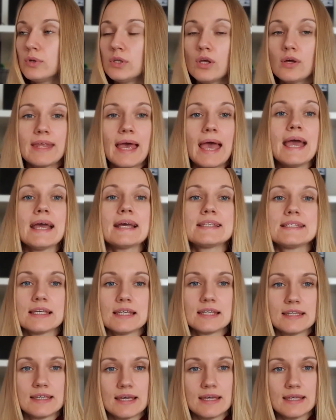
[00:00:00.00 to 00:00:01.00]
acting
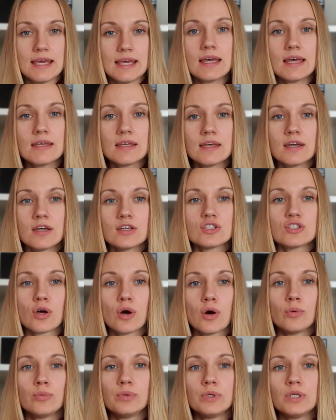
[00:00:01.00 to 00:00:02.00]
here, yeah?
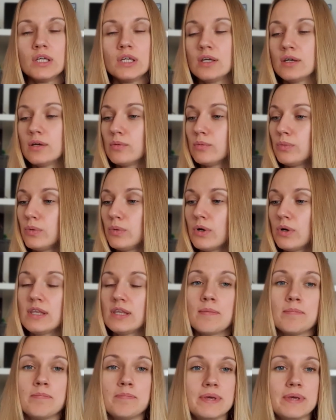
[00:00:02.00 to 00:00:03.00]
So we want
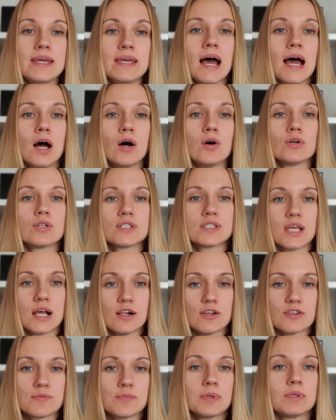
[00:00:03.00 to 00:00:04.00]
to be
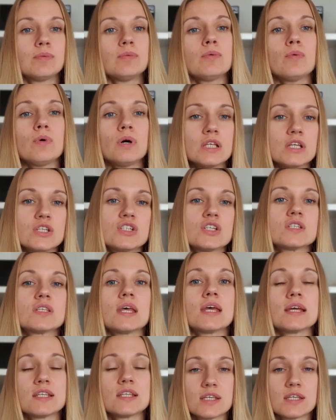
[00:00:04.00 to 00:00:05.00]
ourselves, but we want to just
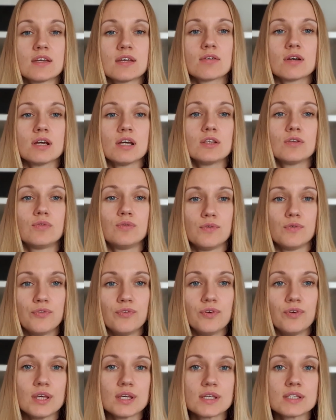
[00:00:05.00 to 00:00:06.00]
exaggerate a few
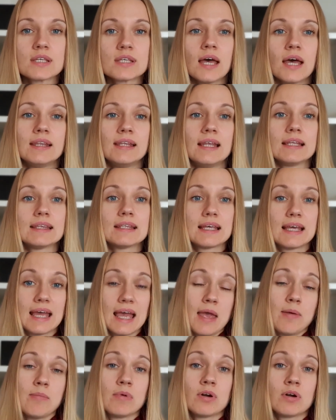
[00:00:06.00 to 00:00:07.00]
things that
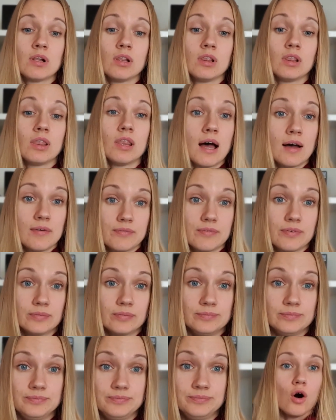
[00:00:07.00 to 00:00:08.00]
camera love.
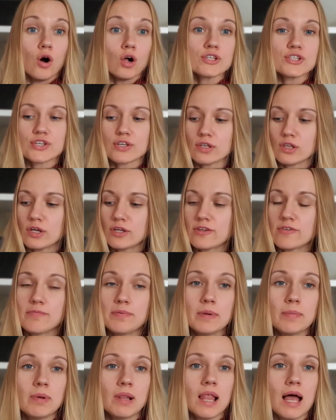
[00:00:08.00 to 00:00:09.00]
Also, a lot of
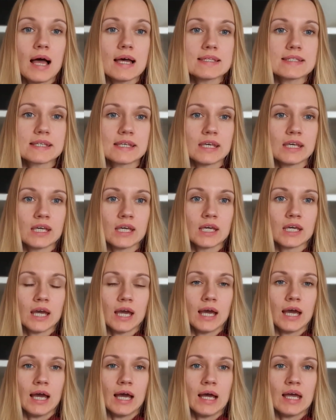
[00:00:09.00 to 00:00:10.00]
people asking
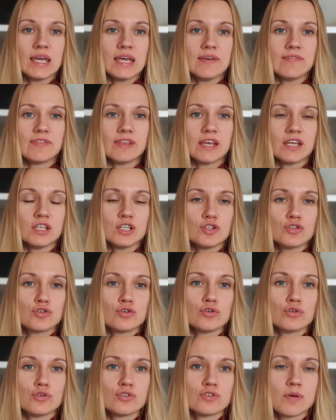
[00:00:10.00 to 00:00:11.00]
if they need to
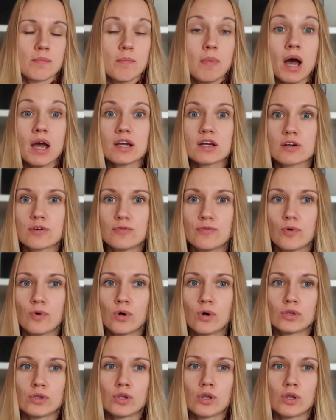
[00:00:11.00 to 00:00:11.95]
use a microphone